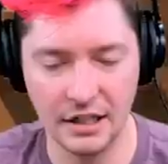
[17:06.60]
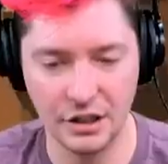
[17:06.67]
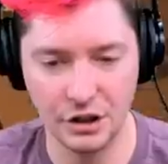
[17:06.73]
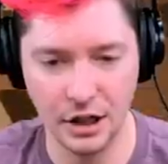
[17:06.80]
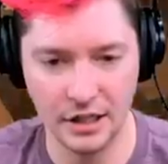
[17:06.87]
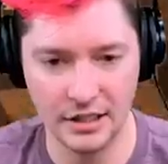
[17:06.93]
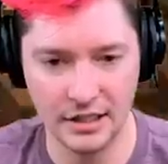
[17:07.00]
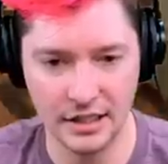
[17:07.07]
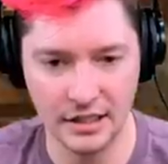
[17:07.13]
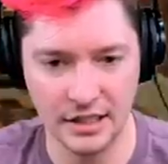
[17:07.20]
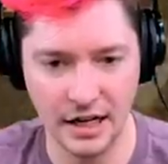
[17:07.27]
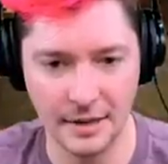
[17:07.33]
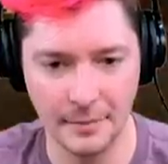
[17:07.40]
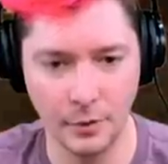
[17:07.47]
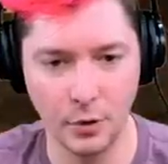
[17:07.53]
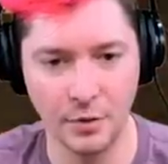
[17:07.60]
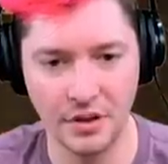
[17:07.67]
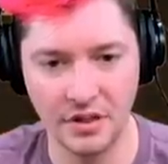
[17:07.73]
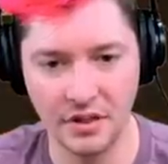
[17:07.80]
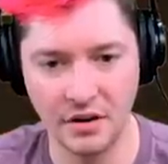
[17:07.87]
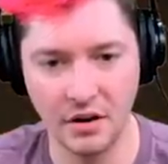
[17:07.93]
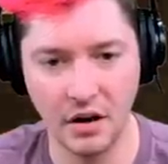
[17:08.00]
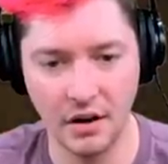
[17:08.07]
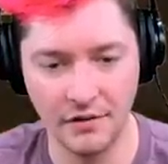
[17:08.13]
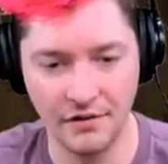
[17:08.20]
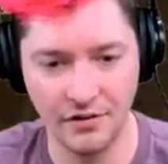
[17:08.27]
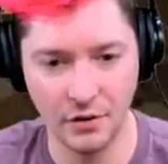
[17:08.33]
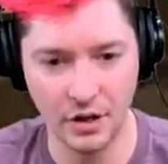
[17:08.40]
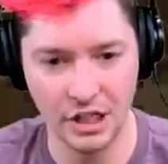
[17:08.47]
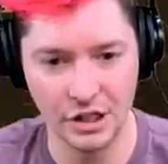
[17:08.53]
enchanting table with uh,
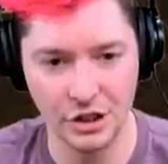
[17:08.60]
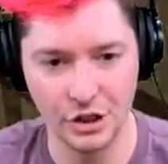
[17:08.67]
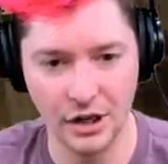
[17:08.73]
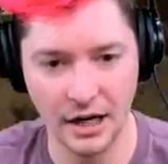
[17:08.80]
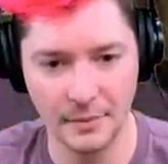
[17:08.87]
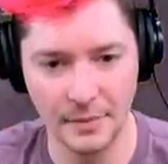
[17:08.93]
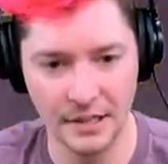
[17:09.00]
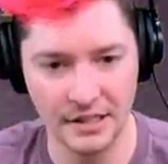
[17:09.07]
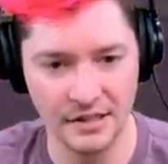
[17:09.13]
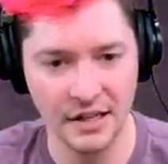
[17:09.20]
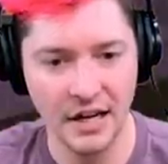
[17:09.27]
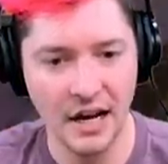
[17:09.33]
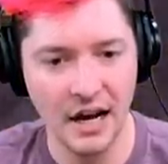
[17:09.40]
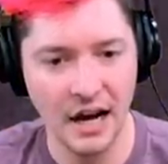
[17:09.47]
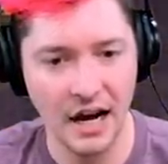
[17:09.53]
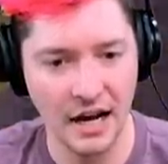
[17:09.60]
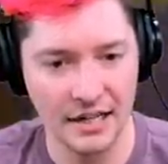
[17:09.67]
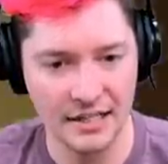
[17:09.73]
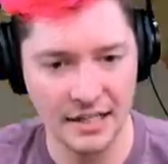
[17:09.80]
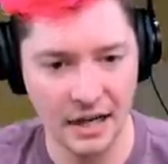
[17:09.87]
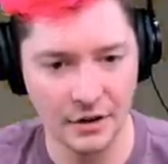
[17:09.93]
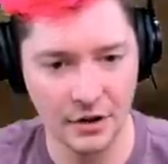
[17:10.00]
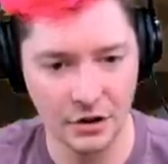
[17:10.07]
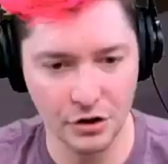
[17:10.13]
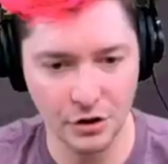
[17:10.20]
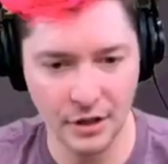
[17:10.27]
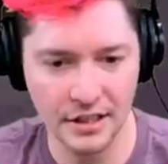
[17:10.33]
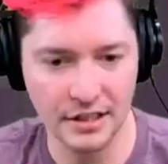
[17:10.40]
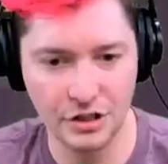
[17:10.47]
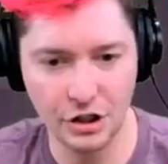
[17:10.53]
full enchantments uh, down there,
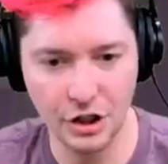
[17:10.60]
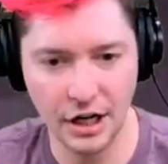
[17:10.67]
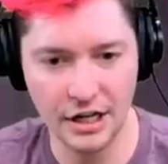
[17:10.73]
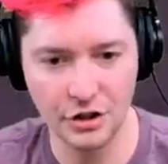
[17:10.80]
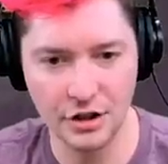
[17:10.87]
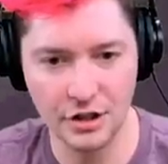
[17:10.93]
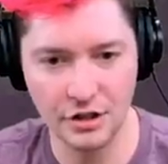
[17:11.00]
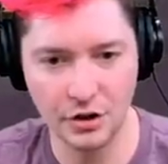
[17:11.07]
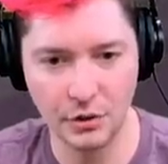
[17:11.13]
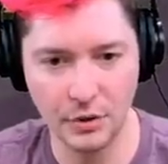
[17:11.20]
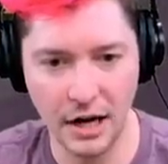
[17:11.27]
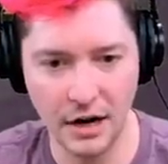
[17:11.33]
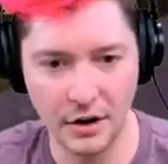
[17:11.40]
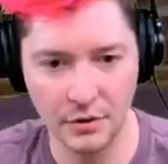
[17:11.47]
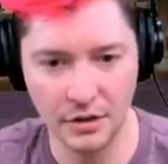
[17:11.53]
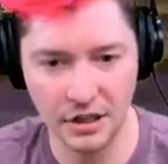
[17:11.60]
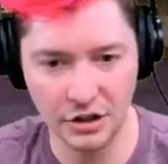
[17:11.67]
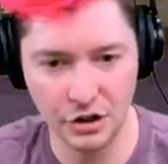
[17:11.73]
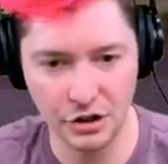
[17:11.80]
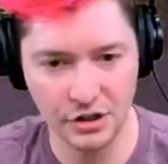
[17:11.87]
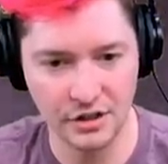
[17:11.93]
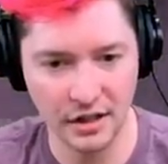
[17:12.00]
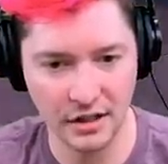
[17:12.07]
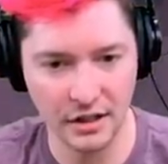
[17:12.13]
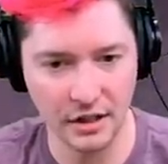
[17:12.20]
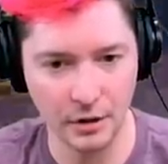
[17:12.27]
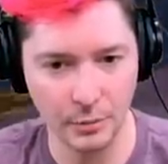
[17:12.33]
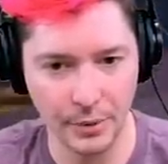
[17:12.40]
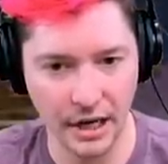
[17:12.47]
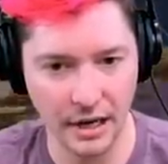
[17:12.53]
so I did change this around just a
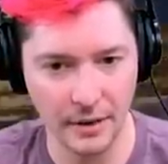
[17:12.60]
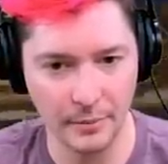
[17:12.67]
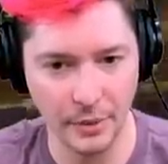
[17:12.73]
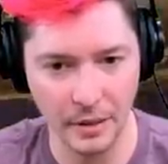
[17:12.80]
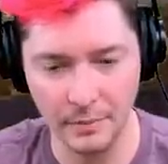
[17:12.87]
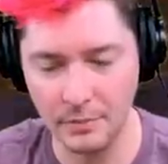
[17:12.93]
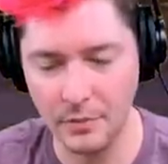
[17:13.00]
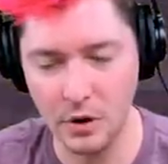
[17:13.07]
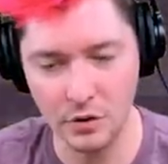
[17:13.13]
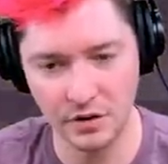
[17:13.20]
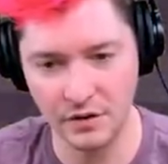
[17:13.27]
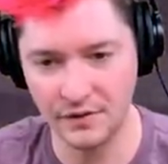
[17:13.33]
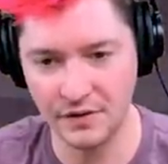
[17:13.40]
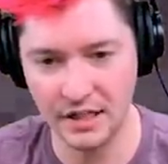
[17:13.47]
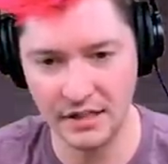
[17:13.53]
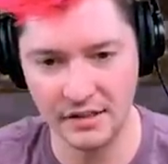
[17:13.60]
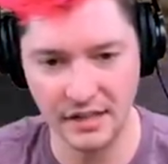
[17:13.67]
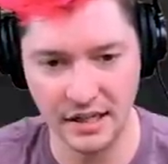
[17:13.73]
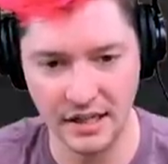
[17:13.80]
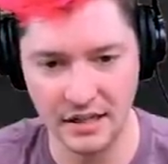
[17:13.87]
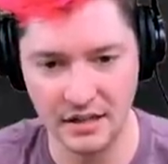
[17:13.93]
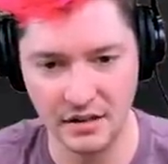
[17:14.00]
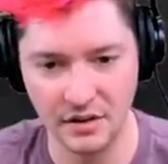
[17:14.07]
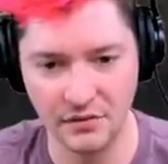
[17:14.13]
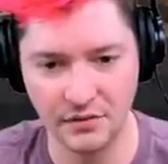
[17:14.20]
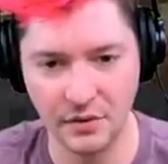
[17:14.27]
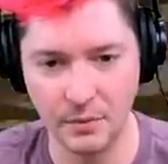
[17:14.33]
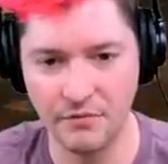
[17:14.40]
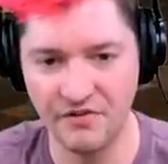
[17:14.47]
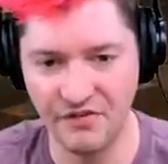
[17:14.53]
little bit, but most of this is
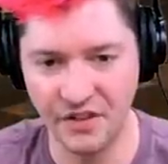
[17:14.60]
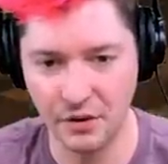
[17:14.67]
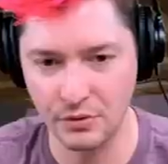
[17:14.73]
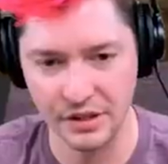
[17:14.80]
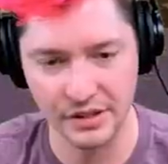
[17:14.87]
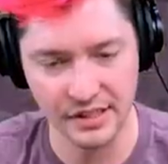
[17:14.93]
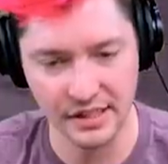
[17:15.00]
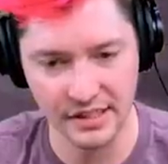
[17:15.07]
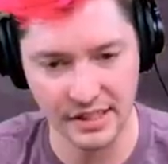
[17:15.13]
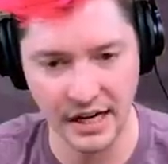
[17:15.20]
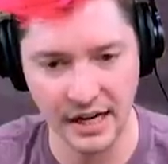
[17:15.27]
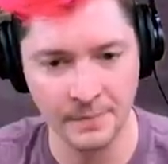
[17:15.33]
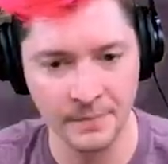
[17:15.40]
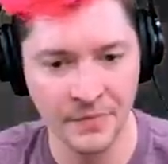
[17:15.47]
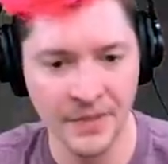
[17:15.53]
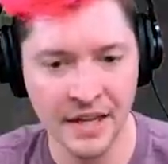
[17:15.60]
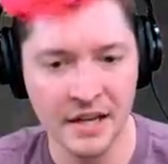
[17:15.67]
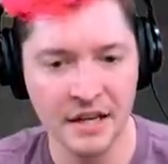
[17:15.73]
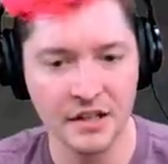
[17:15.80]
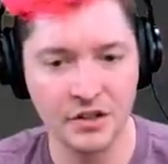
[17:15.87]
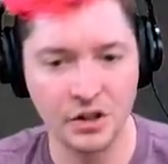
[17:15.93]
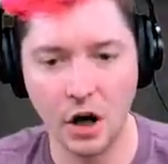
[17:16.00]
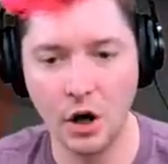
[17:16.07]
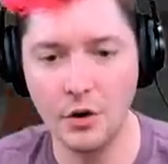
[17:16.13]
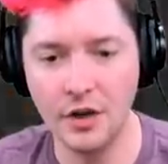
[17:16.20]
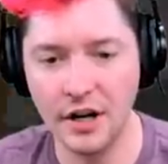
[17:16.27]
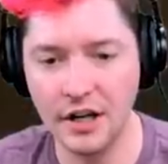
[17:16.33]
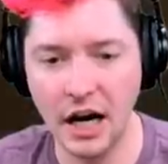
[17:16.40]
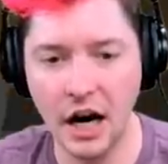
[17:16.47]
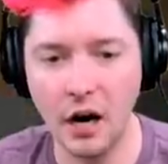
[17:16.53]
from Phedran's design. So
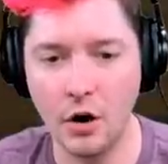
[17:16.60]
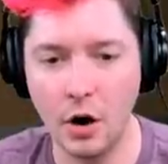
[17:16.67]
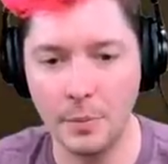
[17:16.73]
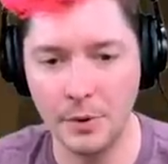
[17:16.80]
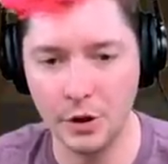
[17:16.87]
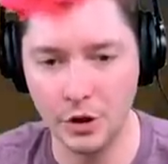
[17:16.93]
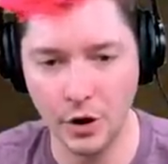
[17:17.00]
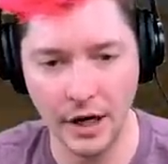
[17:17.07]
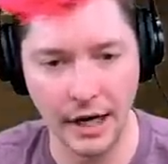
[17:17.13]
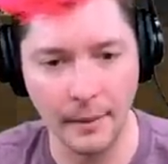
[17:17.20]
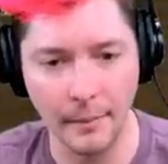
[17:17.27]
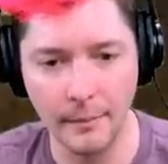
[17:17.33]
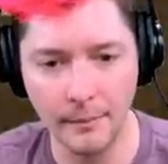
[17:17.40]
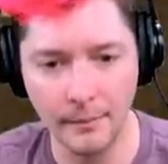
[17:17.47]
there you go. Hope you enjoy it.